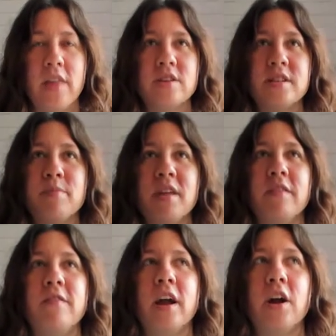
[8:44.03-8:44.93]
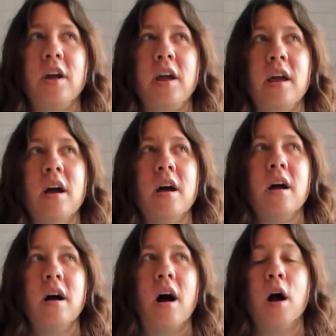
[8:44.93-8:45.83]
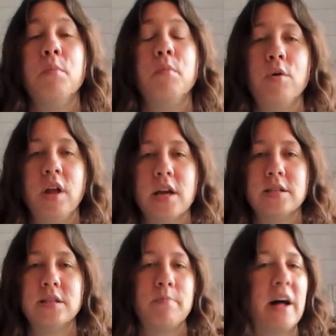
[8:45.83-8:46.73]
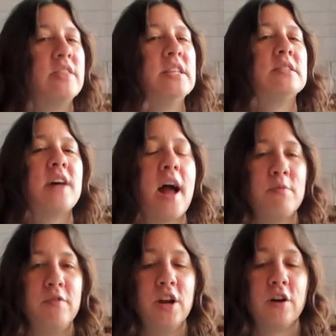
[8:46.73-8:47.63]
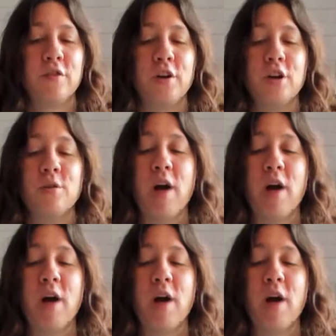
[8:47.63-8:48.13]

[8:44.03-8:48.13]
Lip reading: There's something very harmonious about this time of year for you.